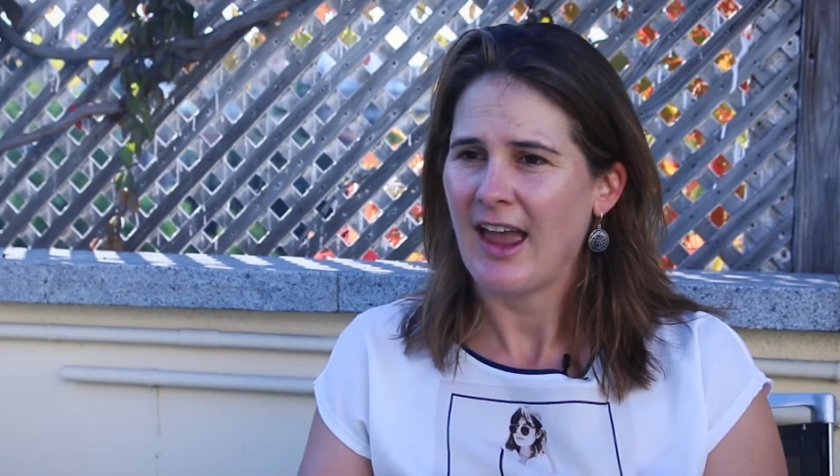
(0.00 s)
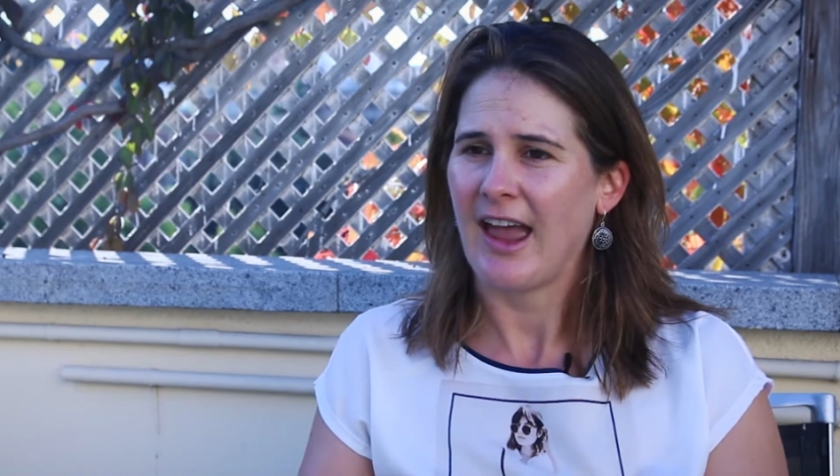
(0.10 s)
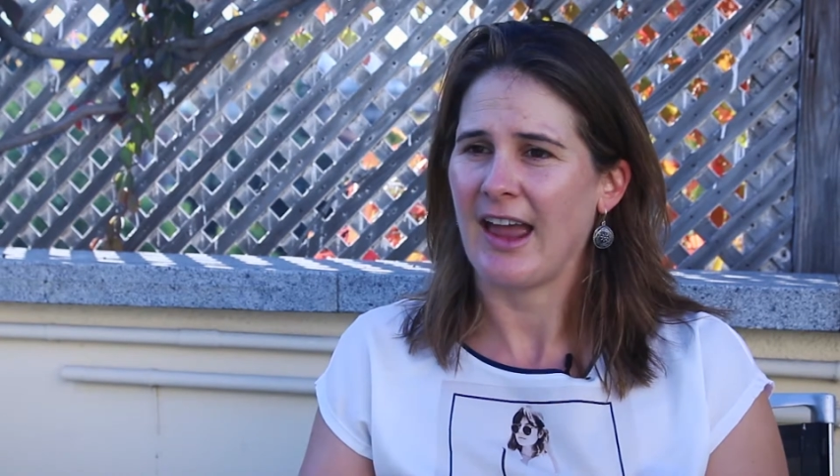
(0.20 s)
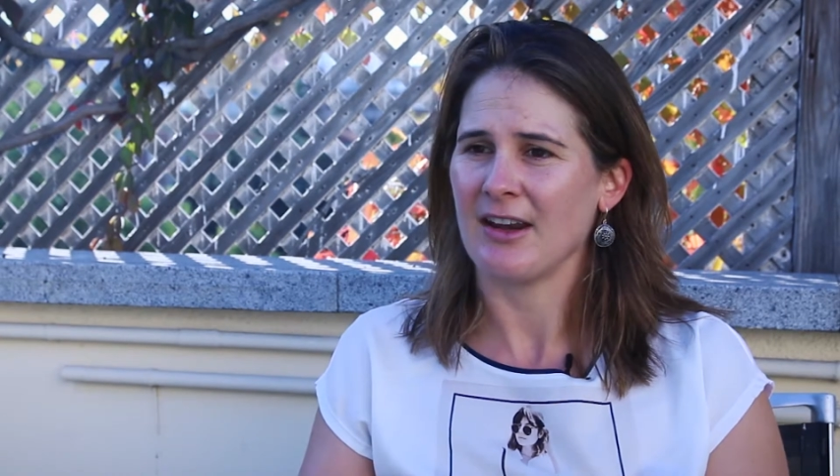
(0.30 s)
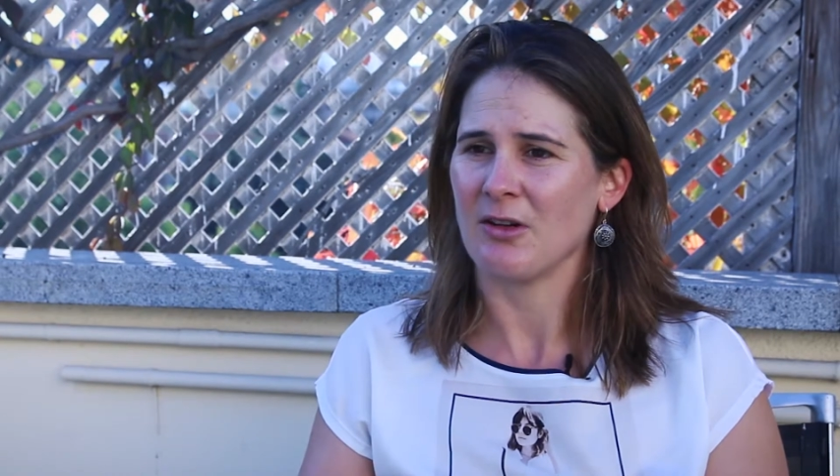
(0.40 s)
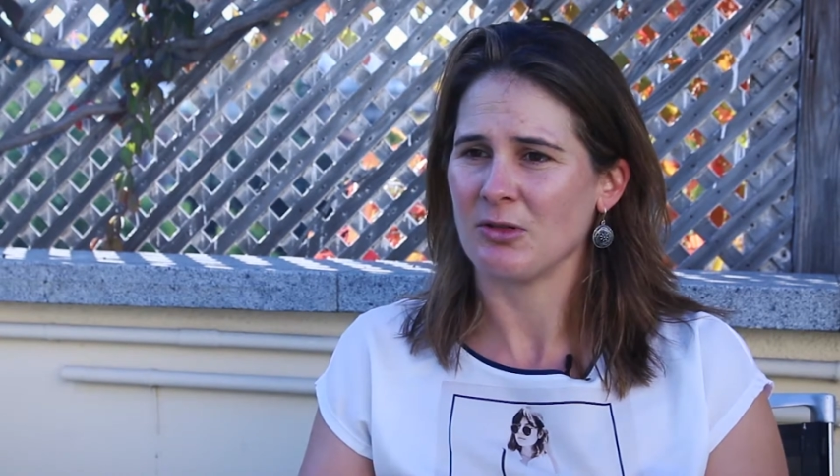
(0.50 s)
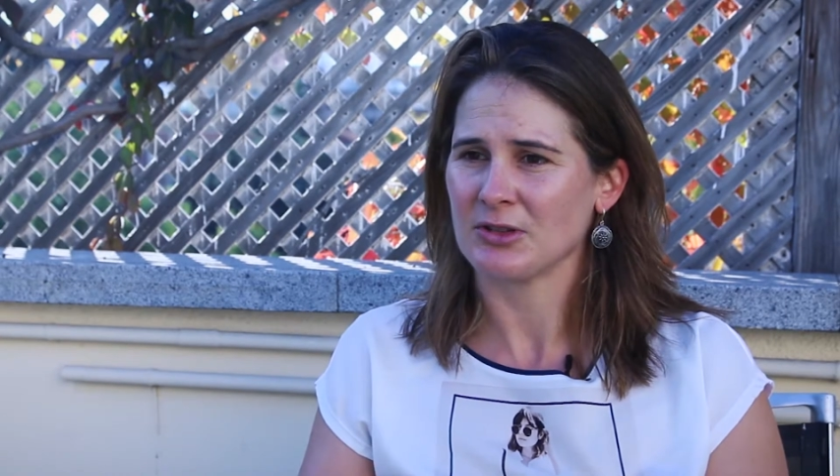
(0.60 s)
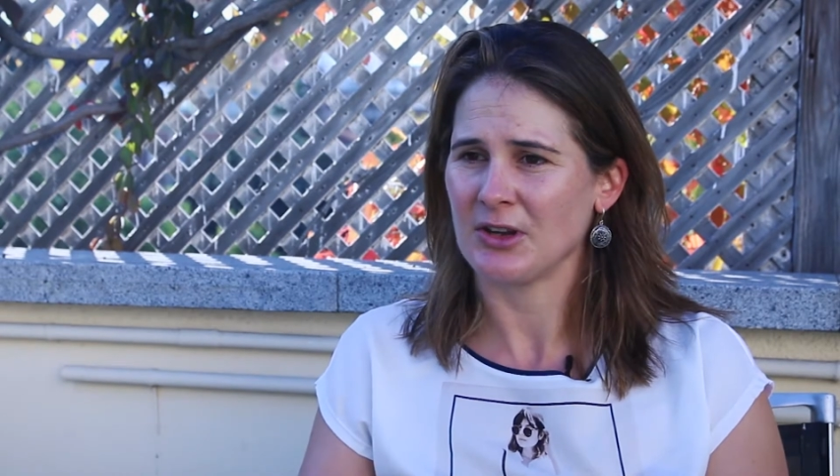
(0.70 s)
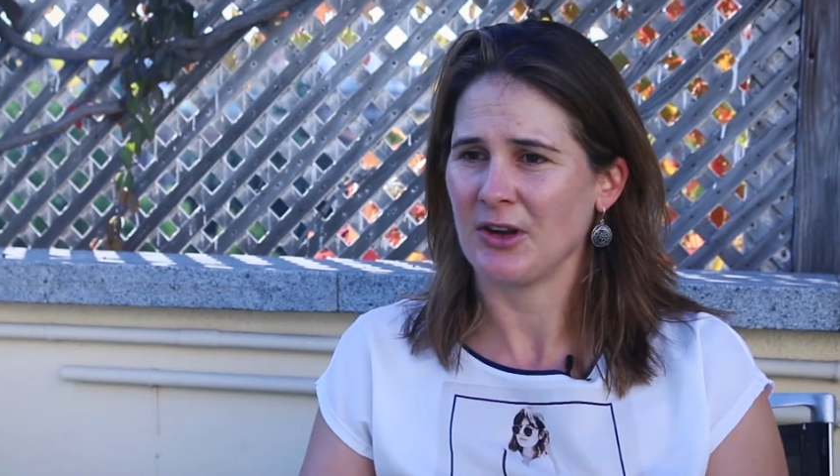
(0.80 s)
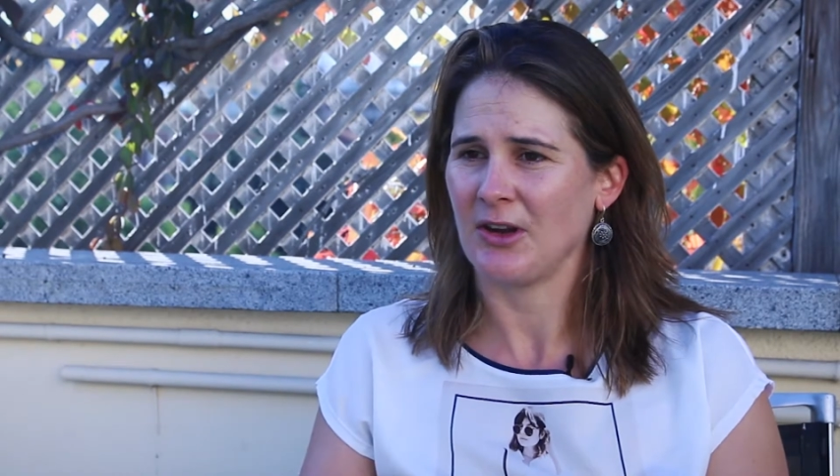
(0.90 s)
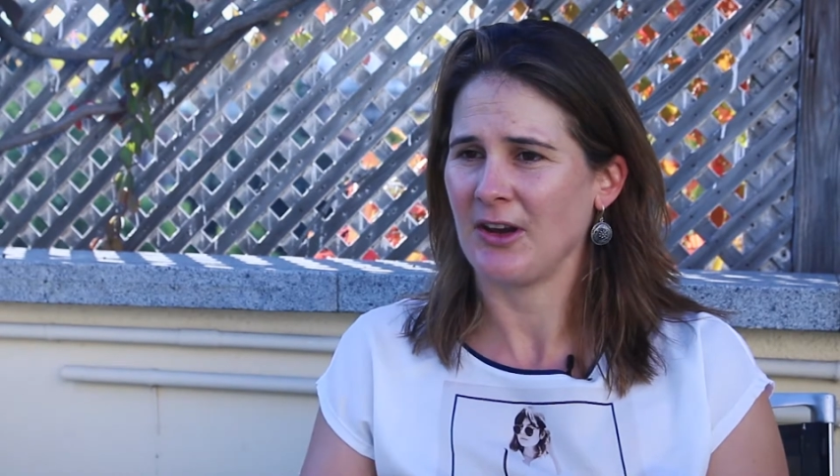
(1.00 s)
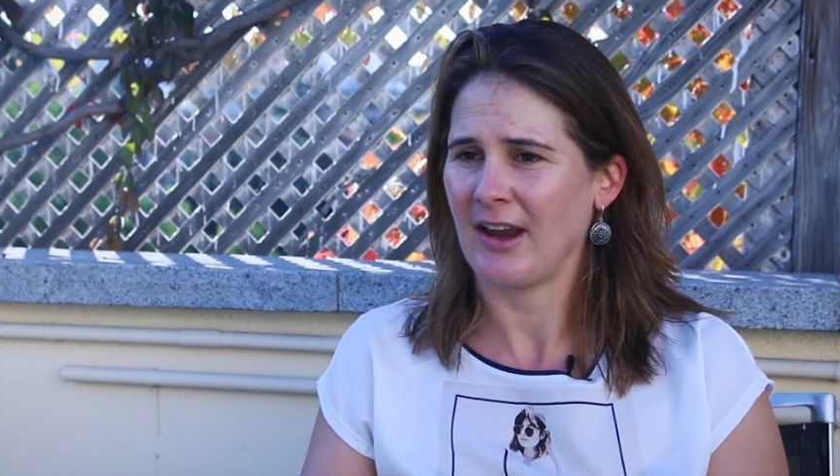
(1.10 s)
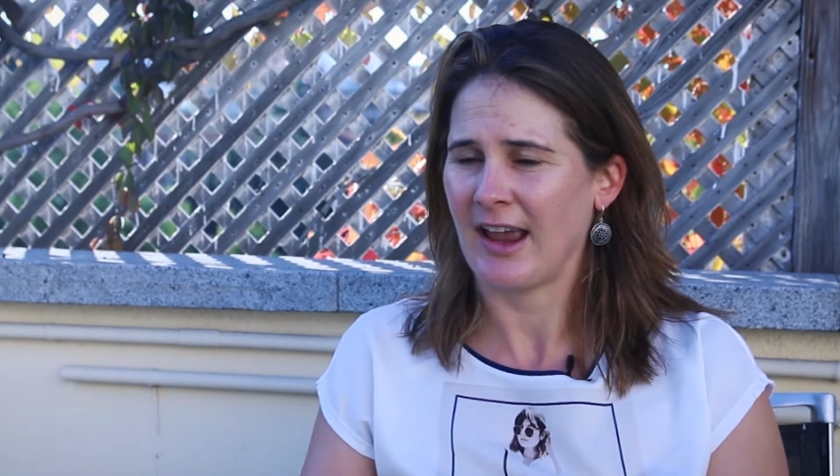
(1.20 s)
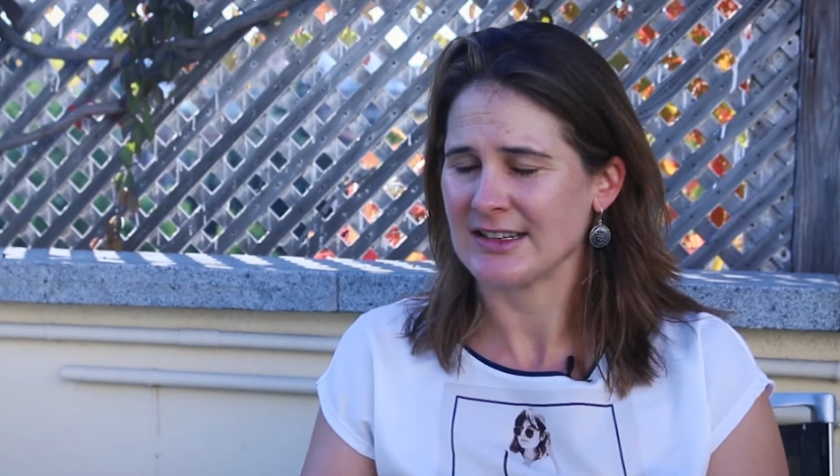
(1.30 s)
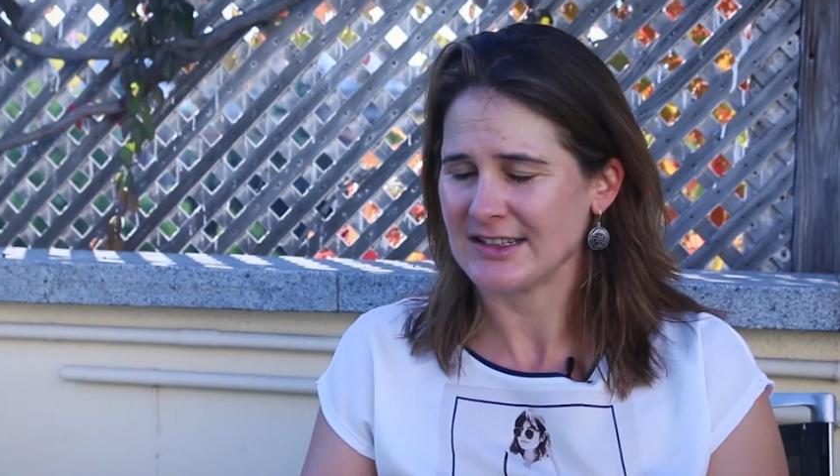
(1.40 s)
and also
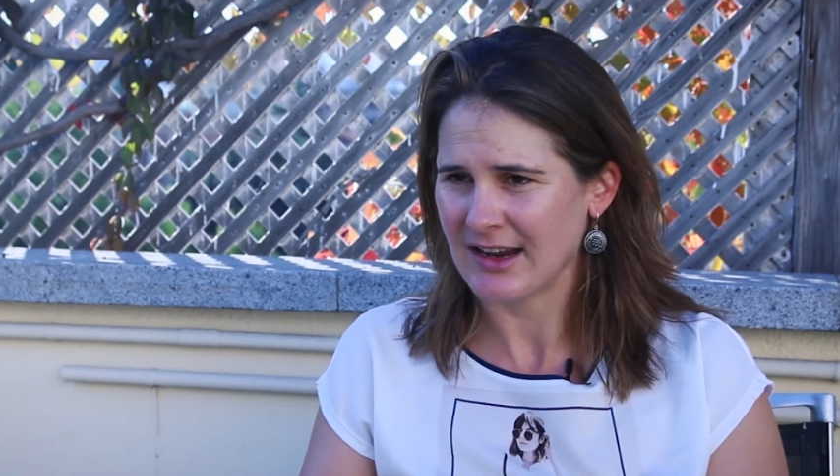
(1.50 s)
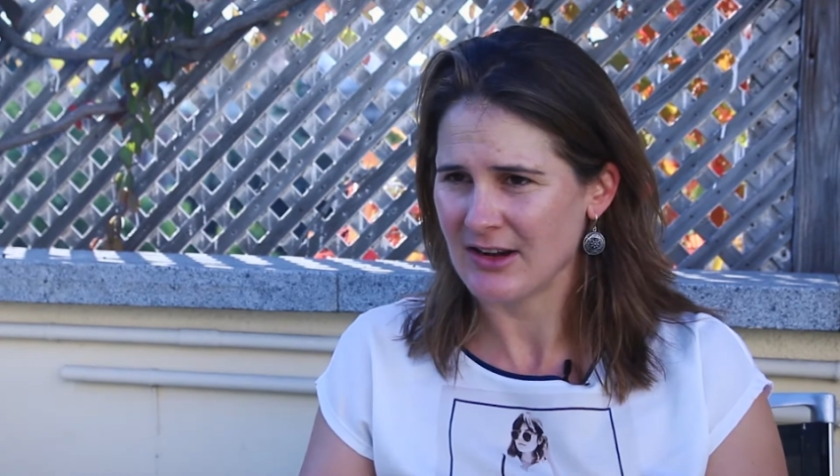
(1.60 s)
as it's